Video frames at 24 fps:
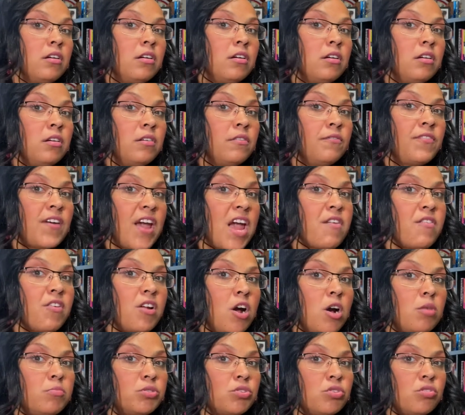Favorite
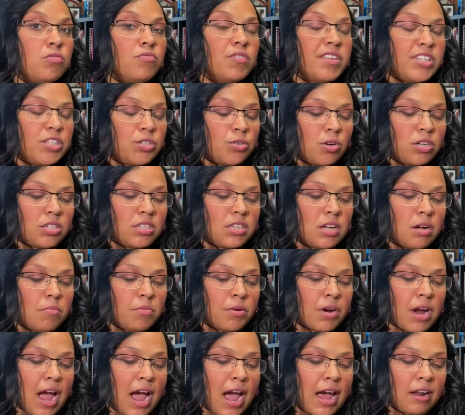homeschool resource
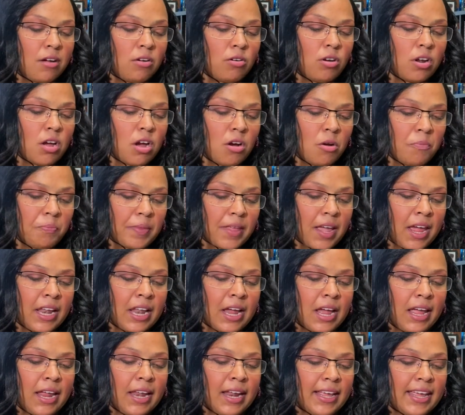number, I don't know, and
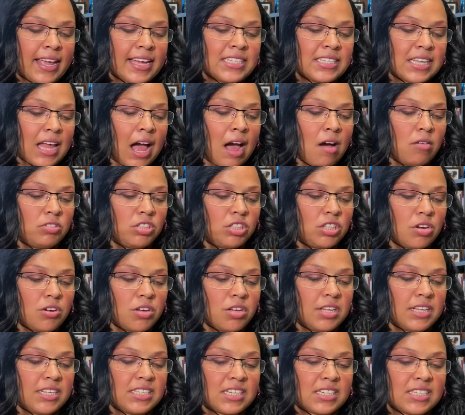I guess I'll show
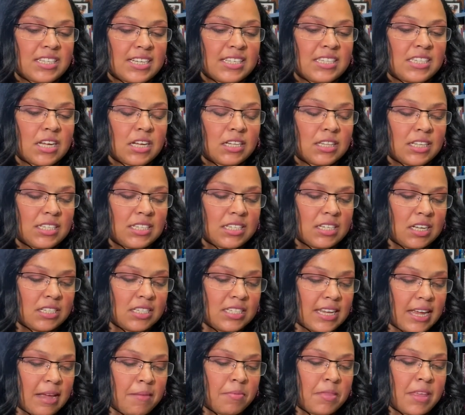you these because I stuck these in the
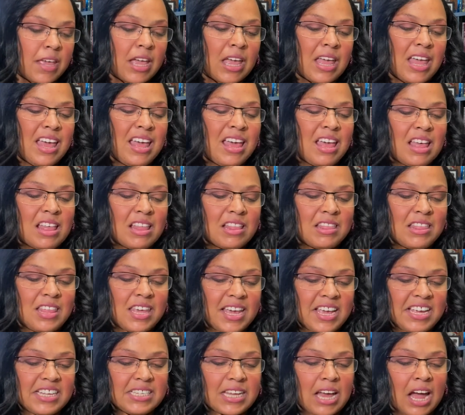same thing.
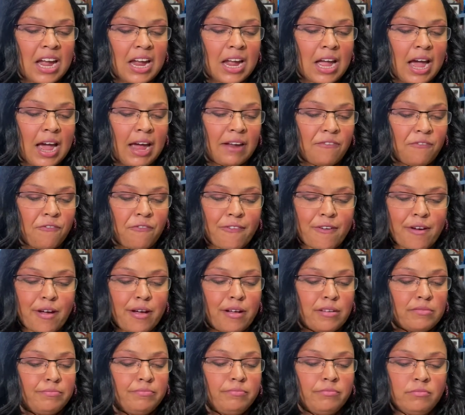These I got
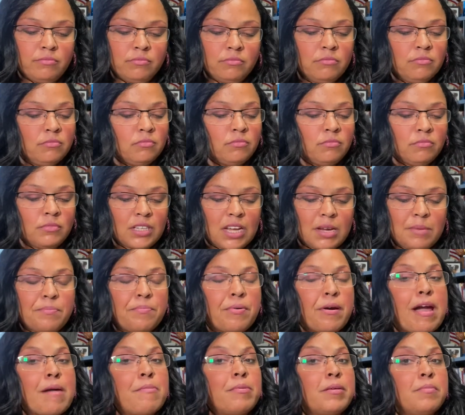from
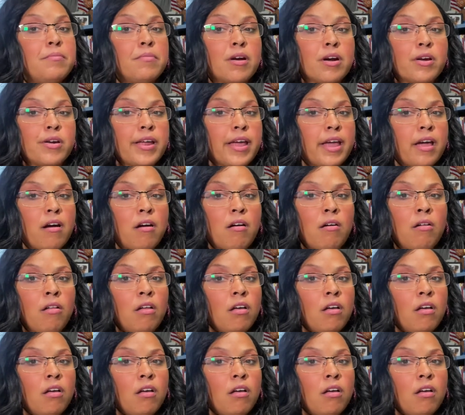probably Mardell.